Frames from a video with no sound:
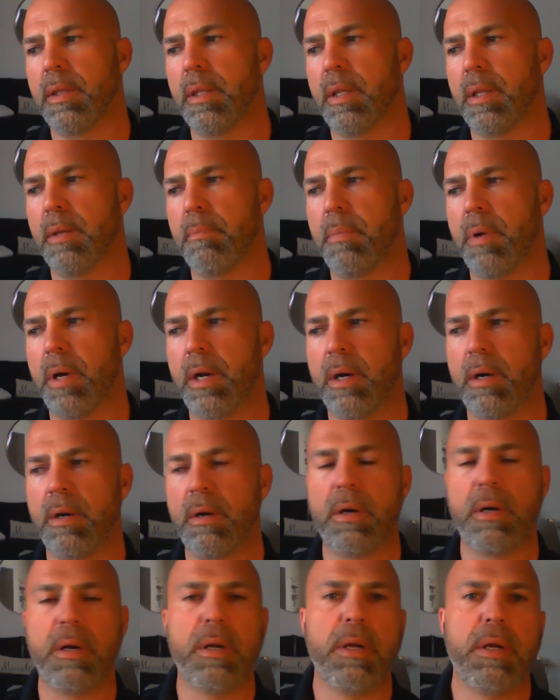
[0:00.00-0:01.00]
the
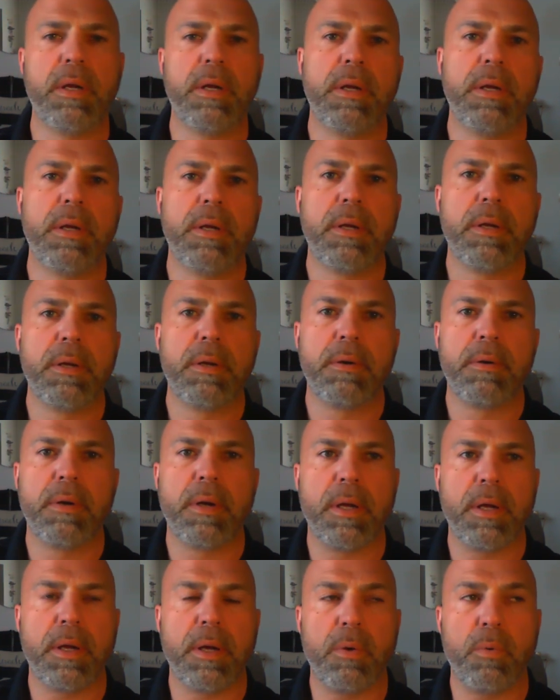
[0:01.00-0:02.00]
butter
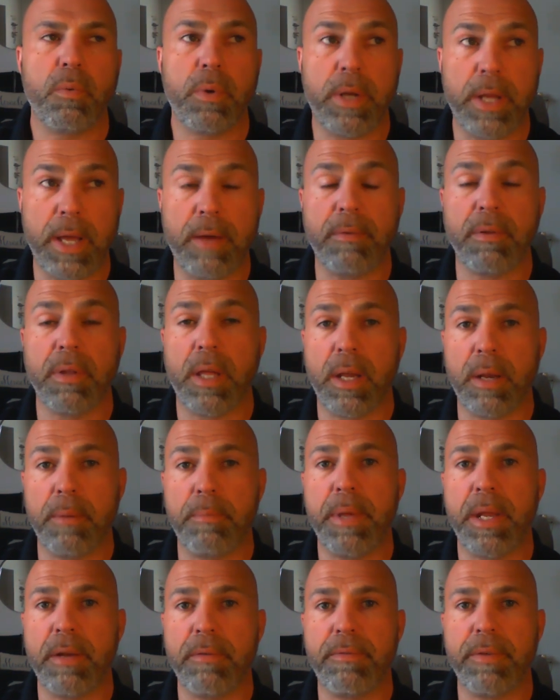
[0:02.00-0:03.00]
would have a lot of
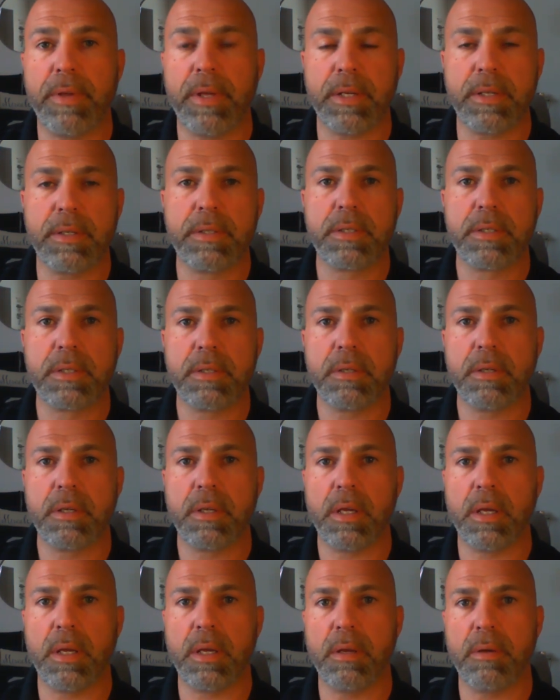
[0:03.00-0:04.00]
benefits
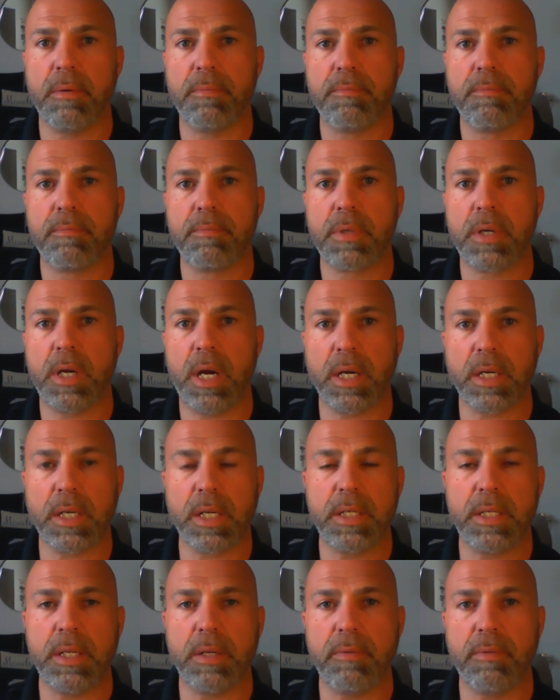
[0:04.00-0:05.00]

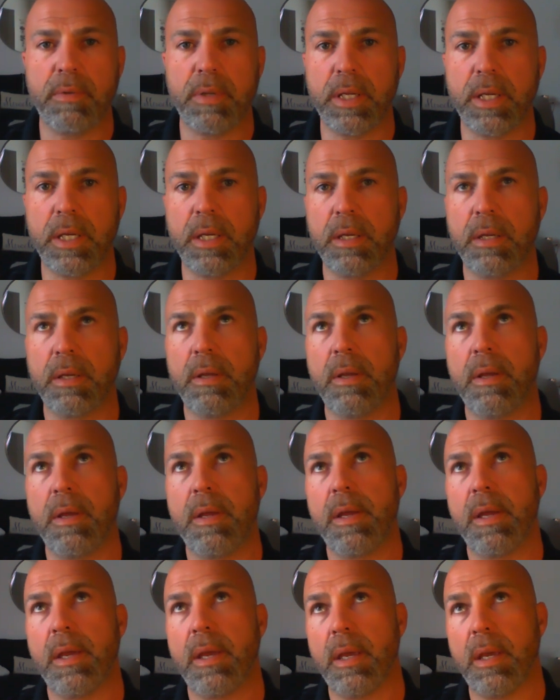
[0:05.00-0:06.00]
cognitively
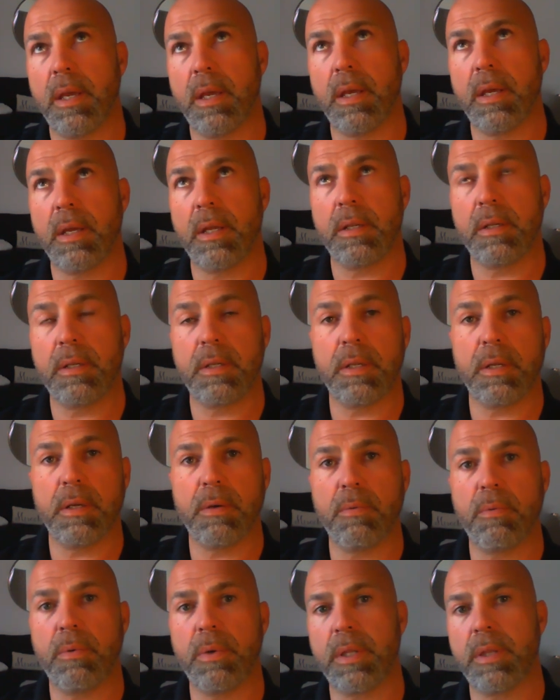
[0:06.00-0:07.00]
and
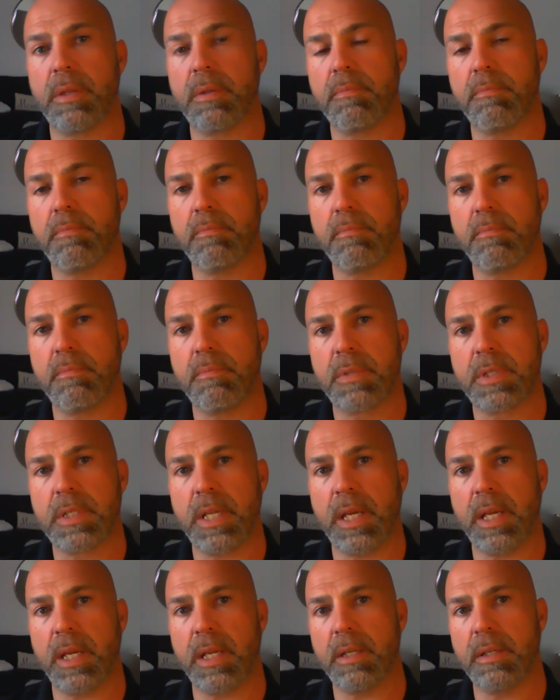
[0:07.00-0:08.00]
with
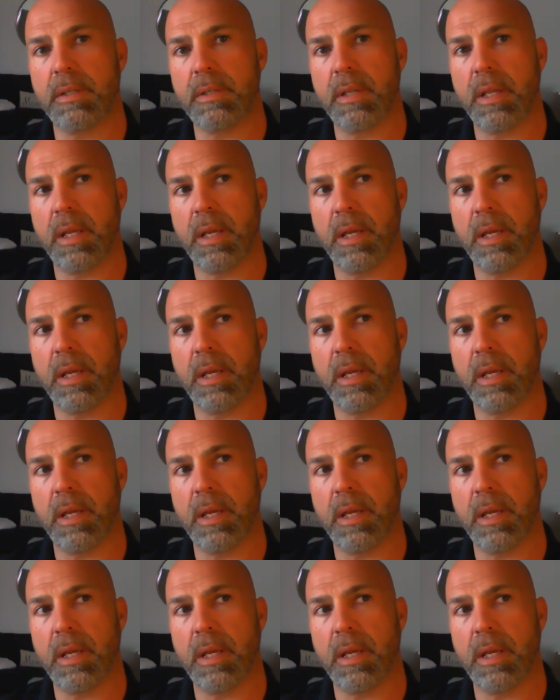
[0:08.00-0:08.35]
staying